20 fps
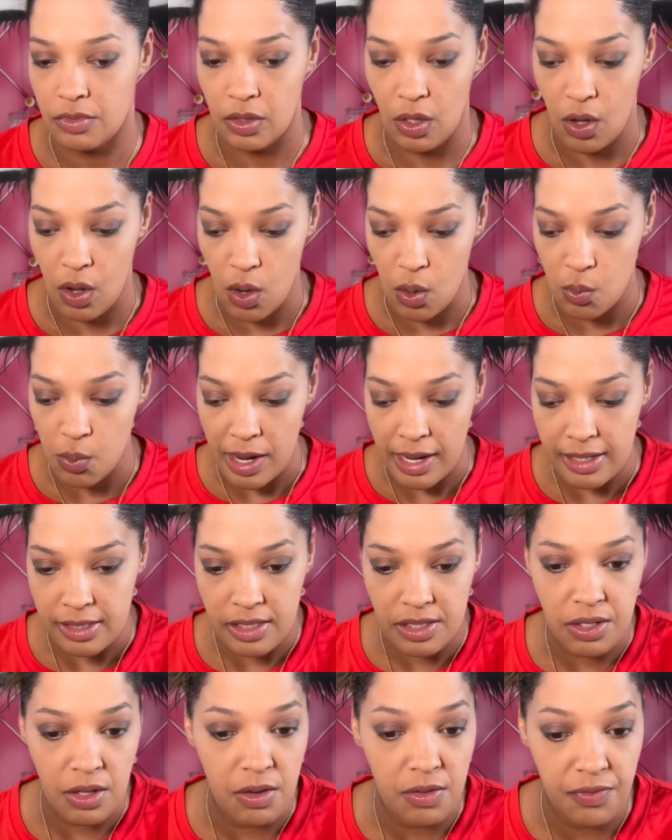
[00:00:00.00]
All right,
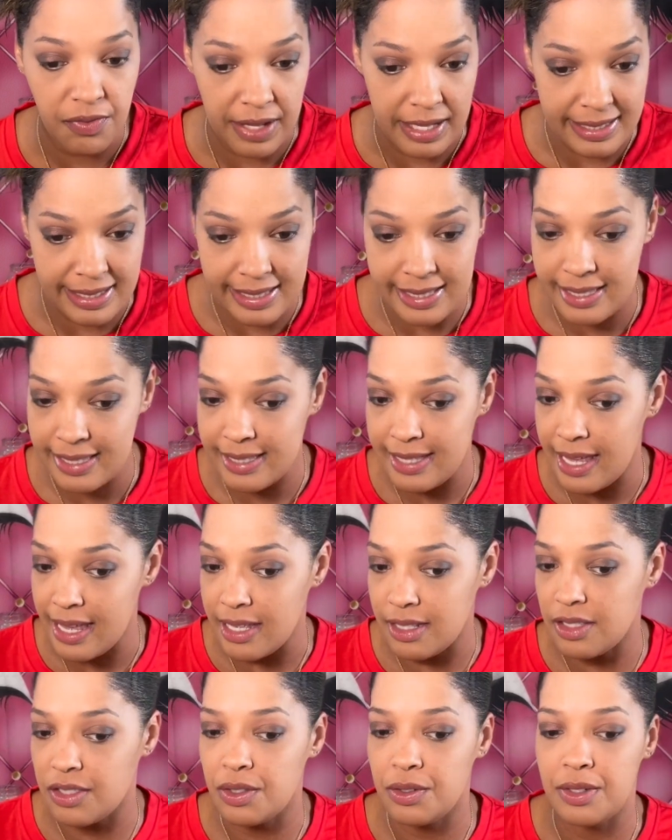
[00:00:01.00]
so face is
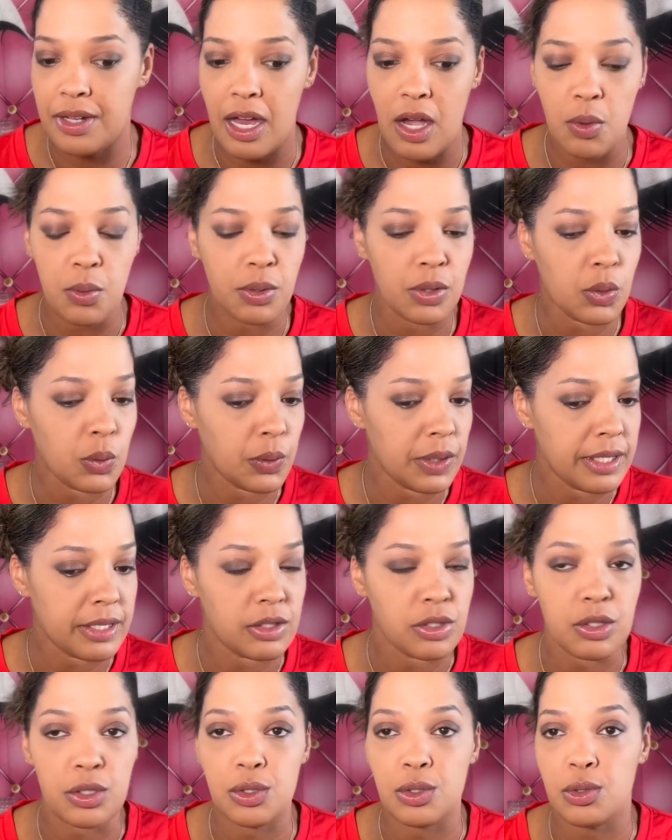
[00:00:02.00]
set. So now we're
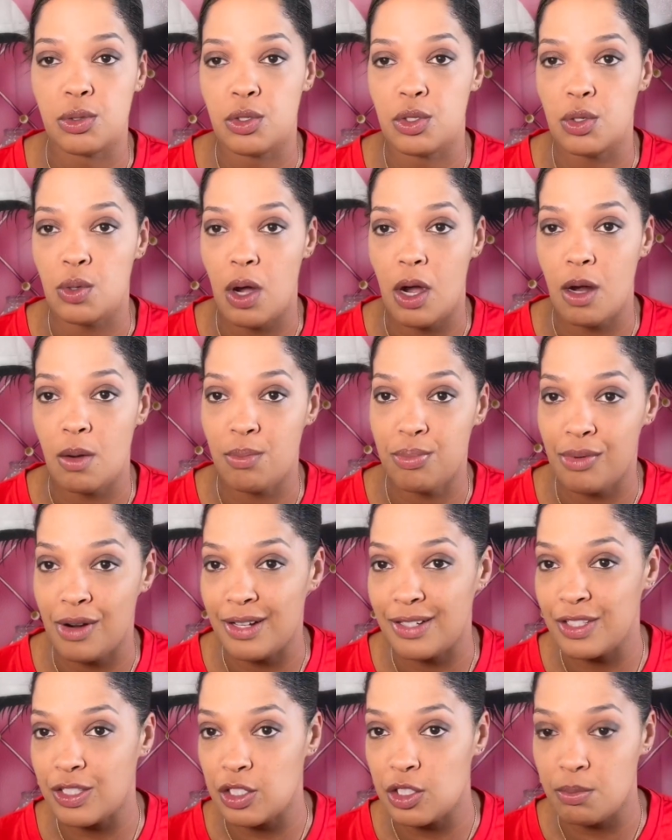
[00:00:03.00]
going to do our
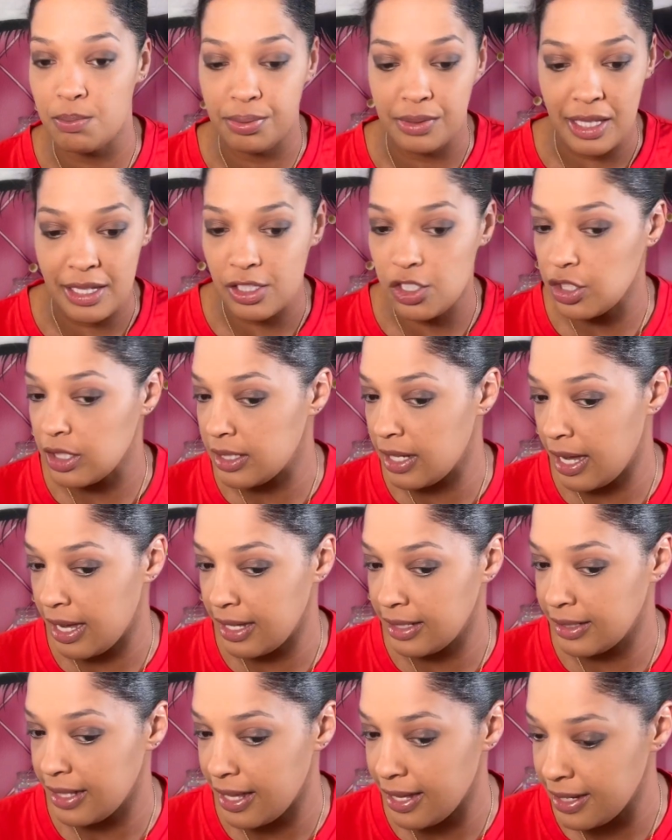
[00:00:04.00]
bronzer, blush, and
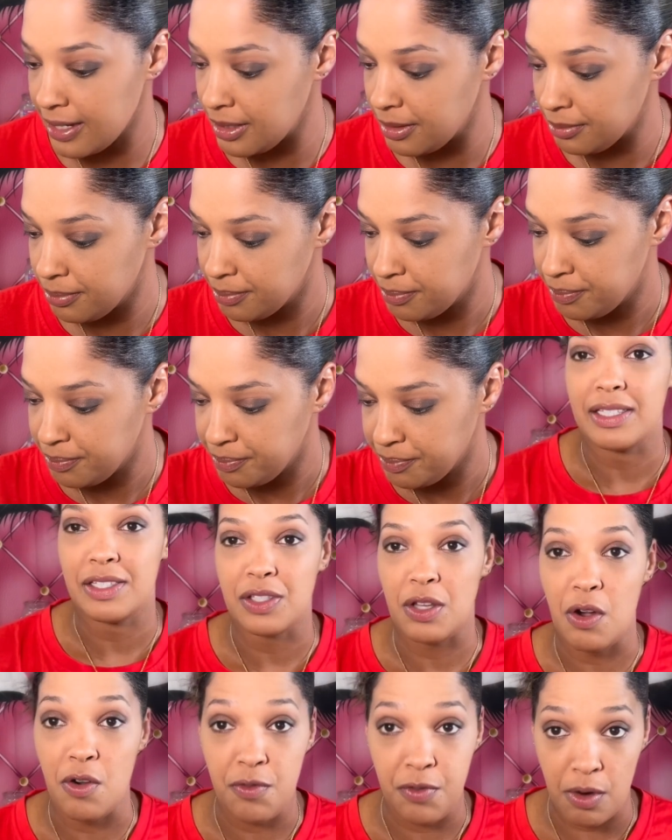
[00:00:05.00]
highlight.
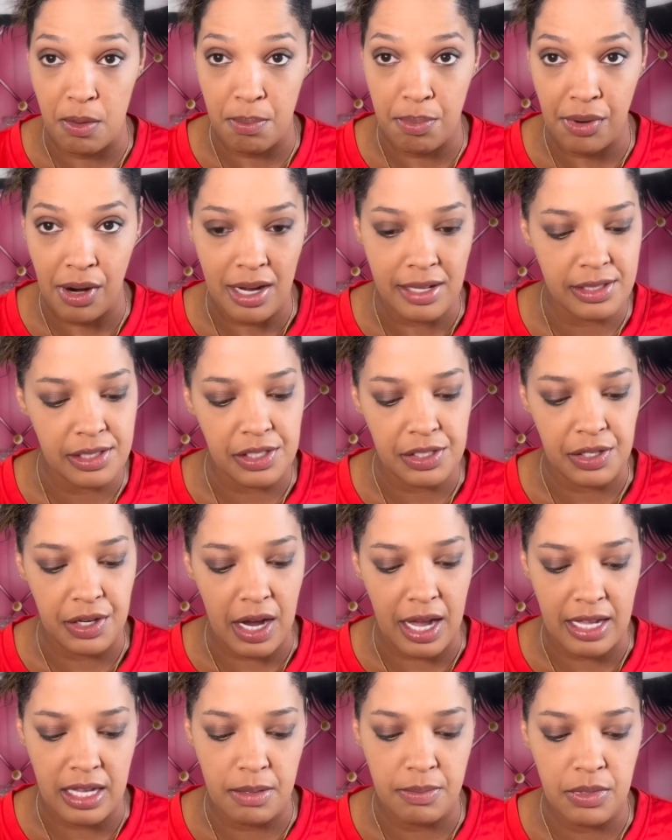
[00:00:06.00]
So for bronzer,
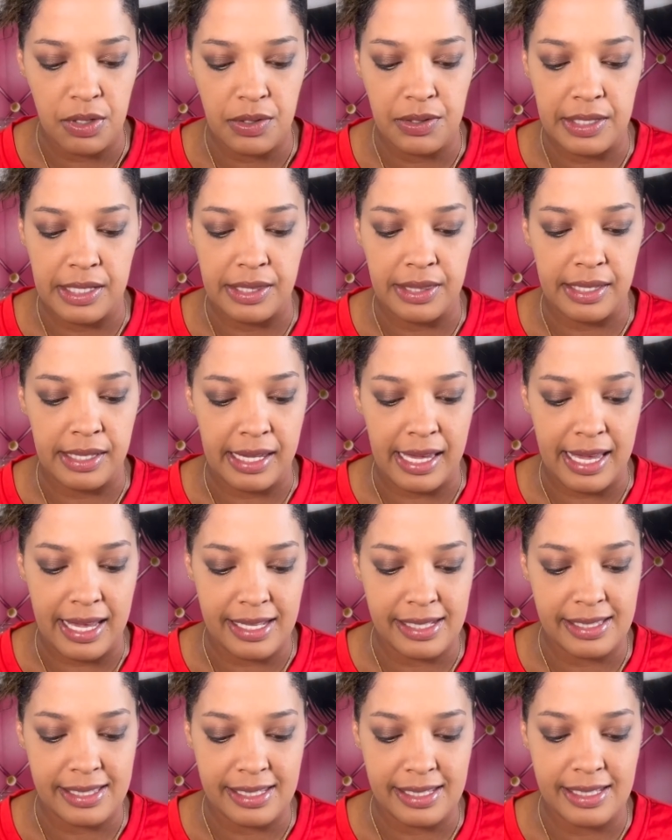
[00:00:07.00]
I am using the
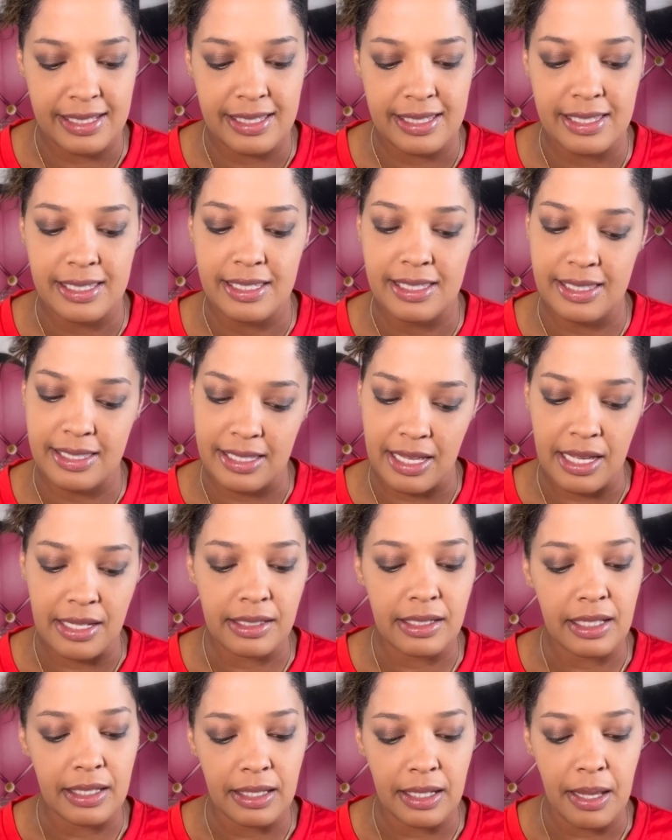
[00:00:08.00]
Essence
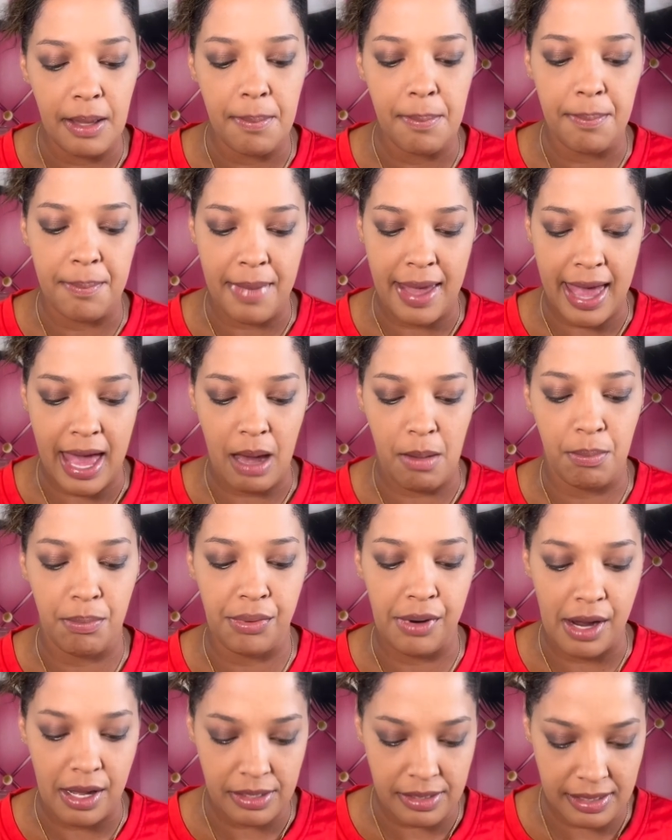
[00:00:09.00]
Sun Club Matte
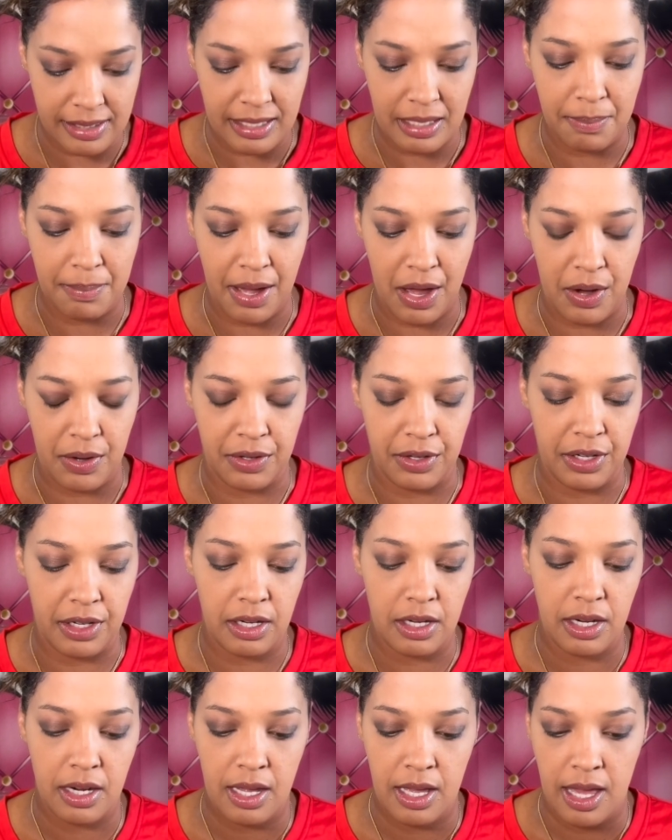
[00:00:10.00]
Bronzing
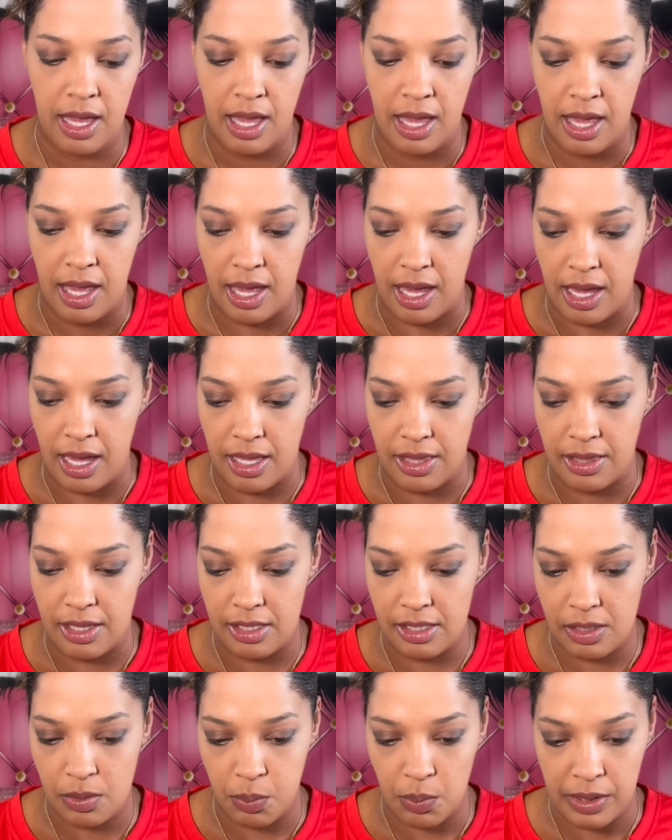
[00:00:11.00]
Powder. And
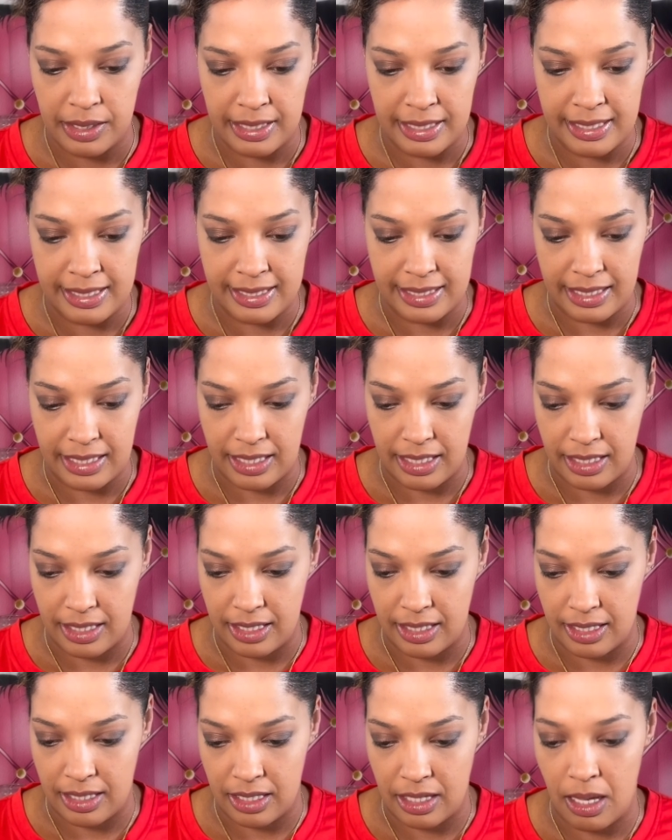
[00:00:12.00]
this one is
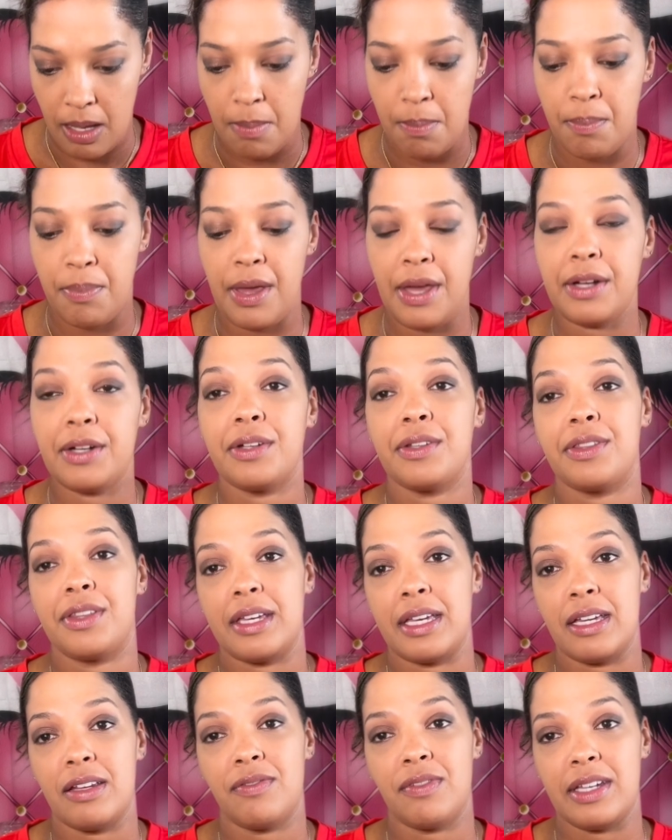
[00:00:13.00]
in Better
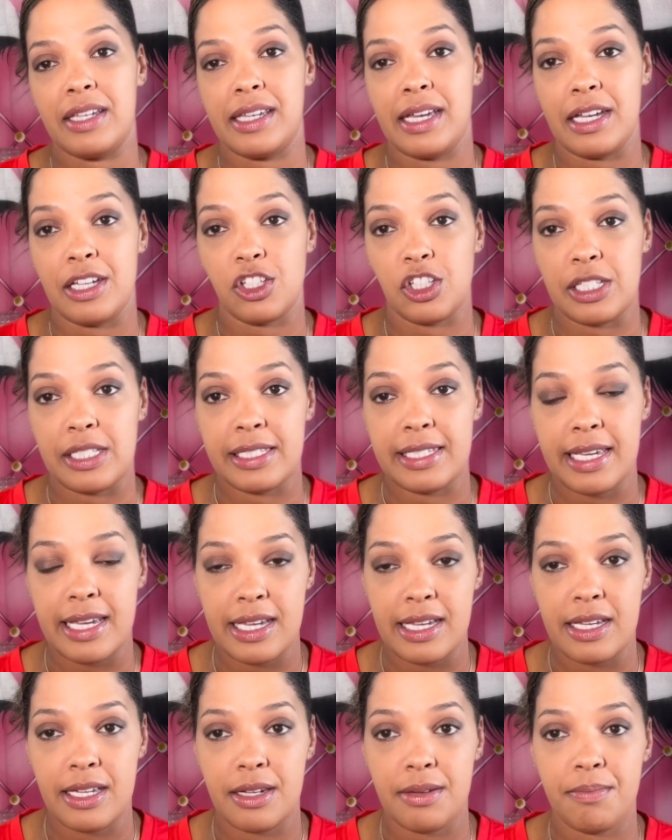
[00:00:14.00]
Than Vacation
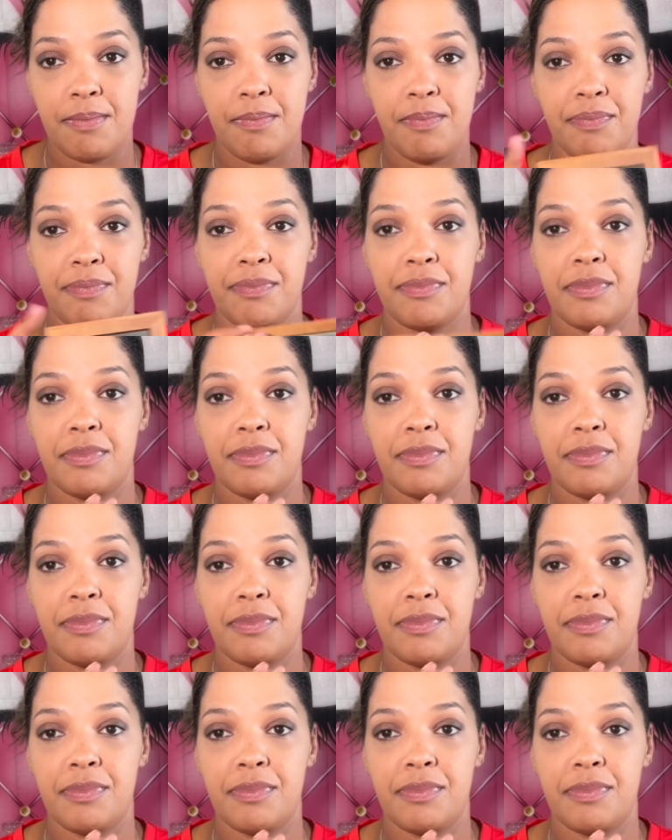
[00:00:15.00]
Tan.